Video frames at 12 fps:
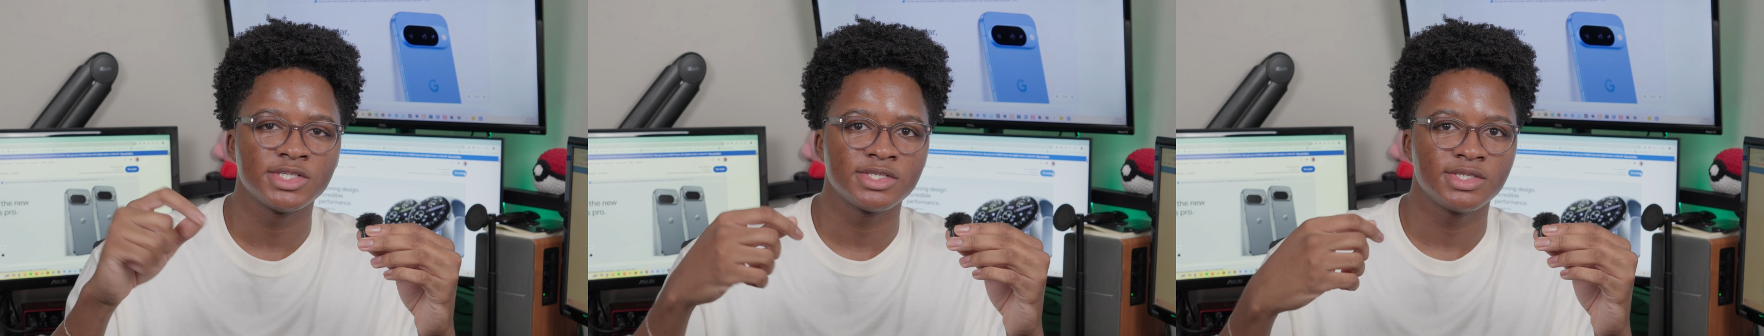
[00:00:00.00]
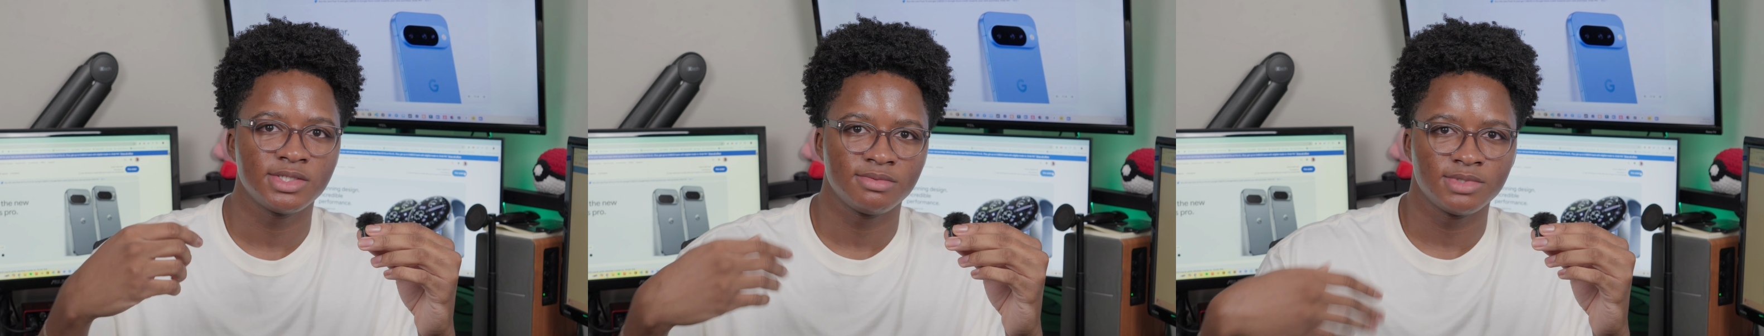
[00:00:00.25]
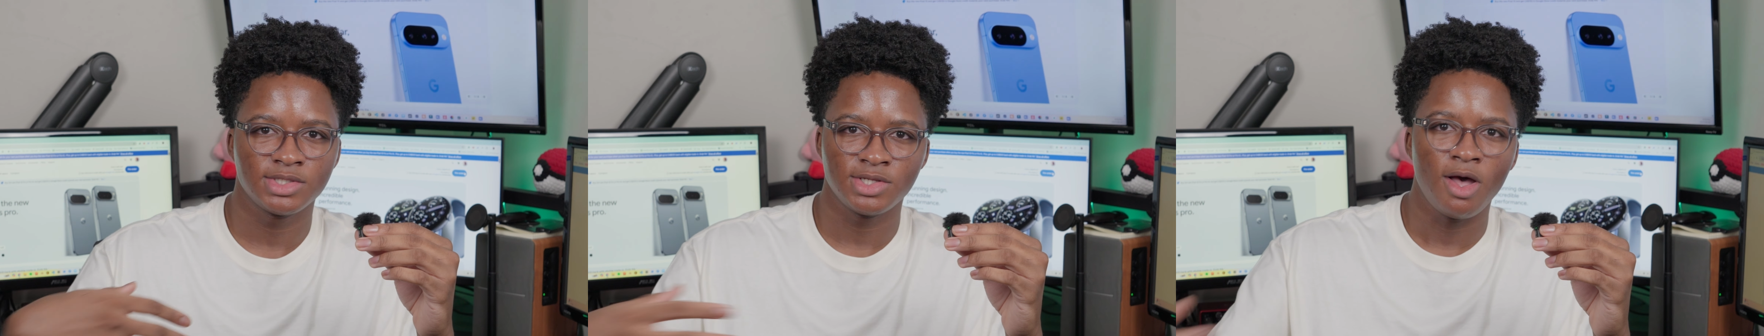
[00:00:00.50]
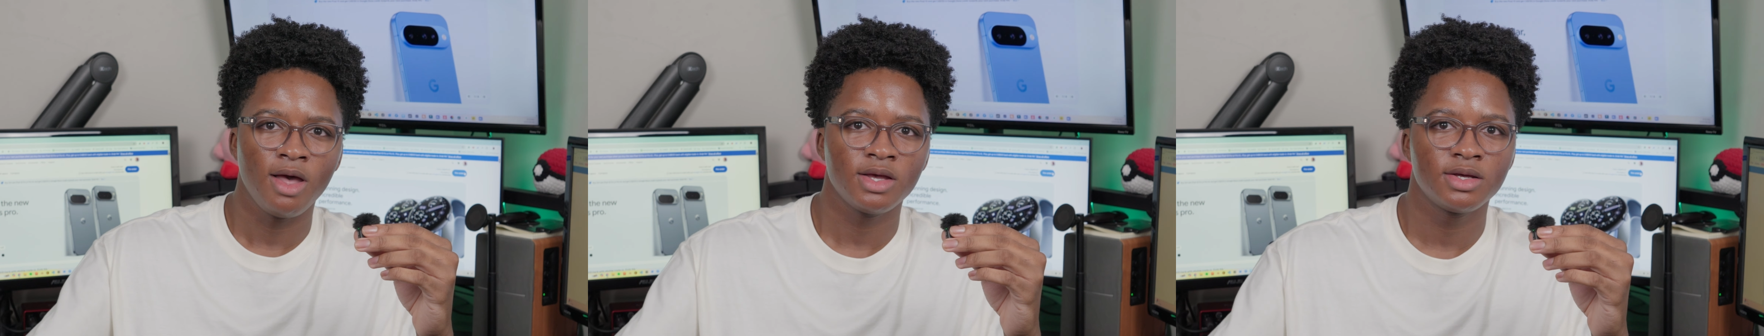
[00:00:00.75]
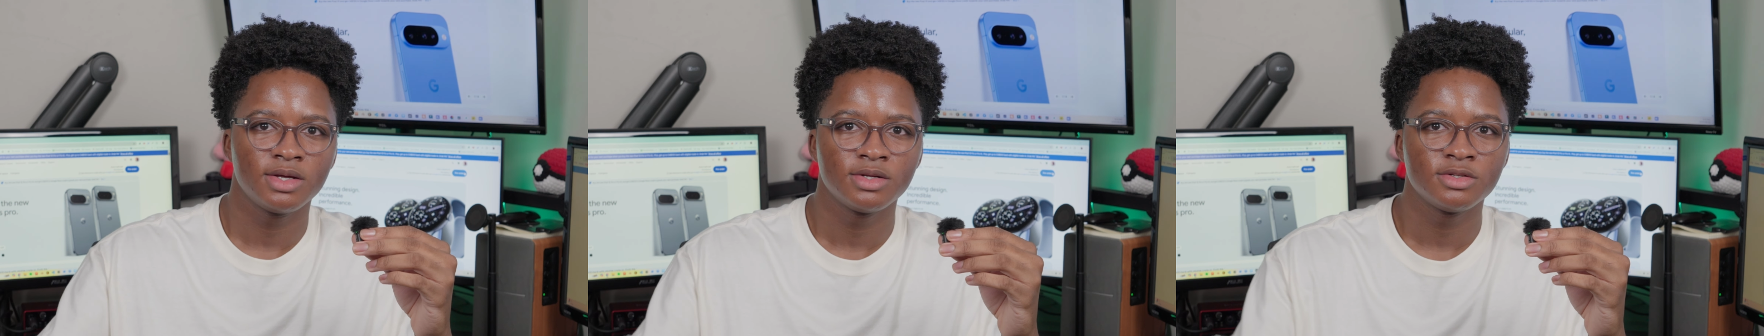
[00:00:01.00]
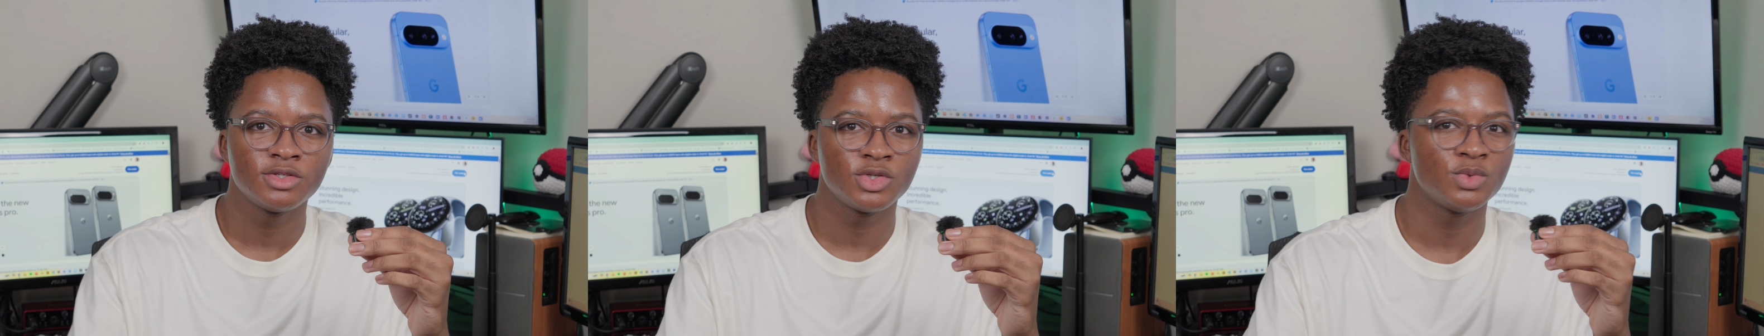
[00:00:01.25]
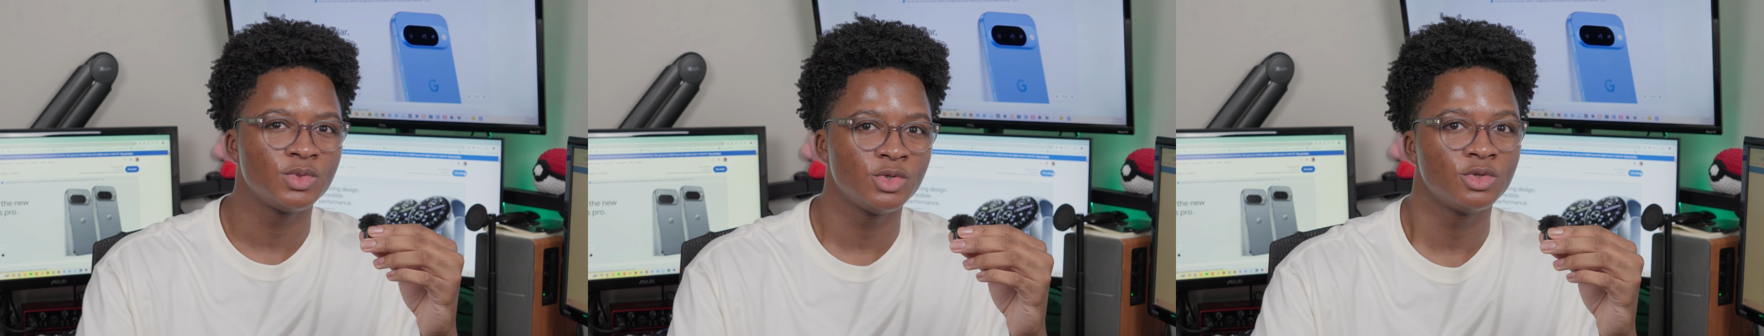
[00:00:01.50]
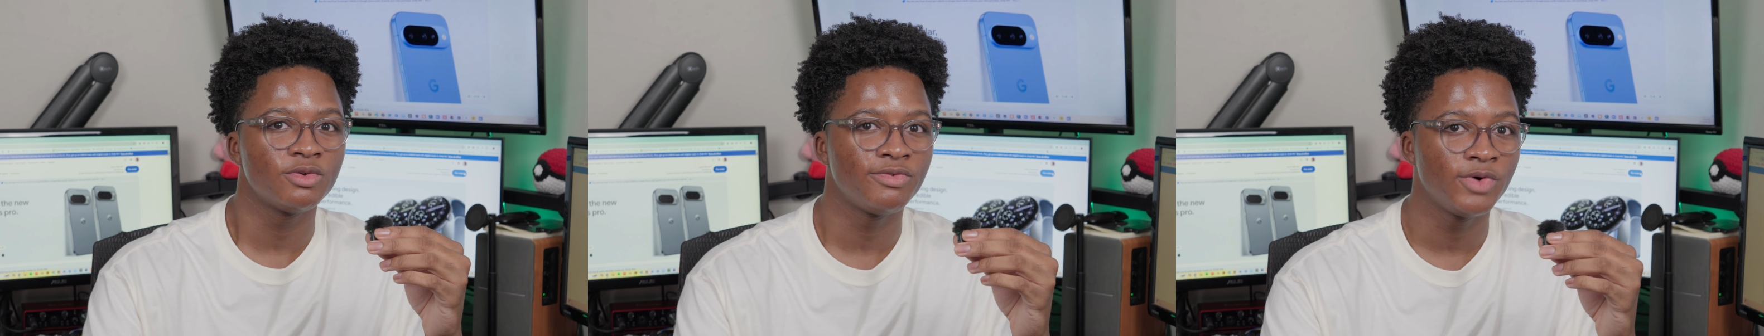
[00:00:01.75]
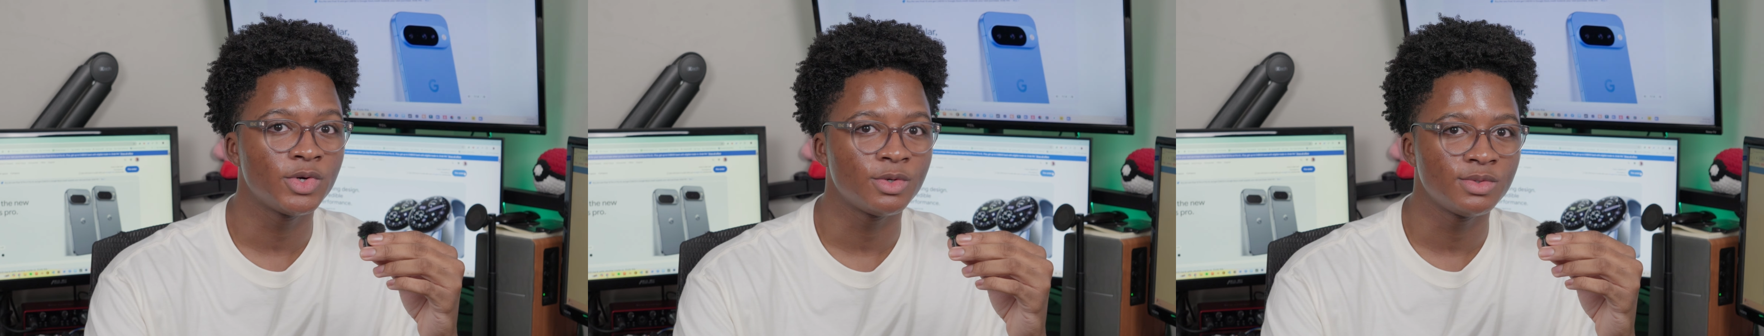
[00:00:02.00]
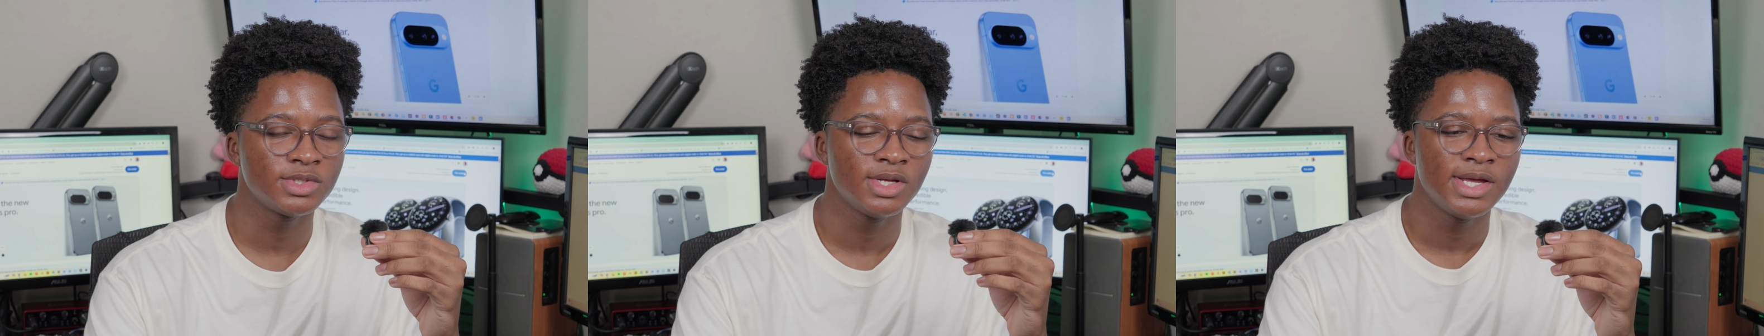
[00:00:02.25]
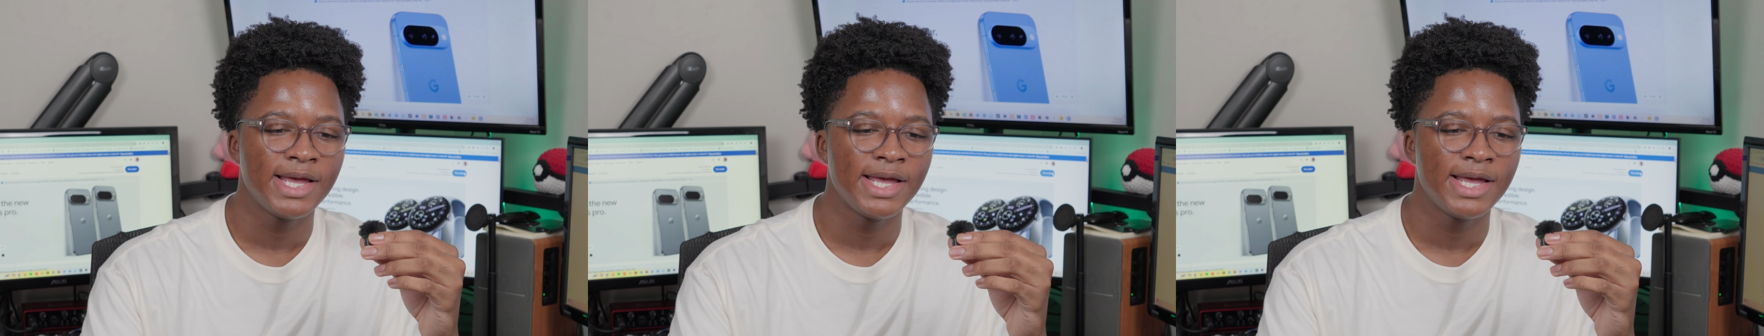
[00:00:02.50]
just talk to Google Photos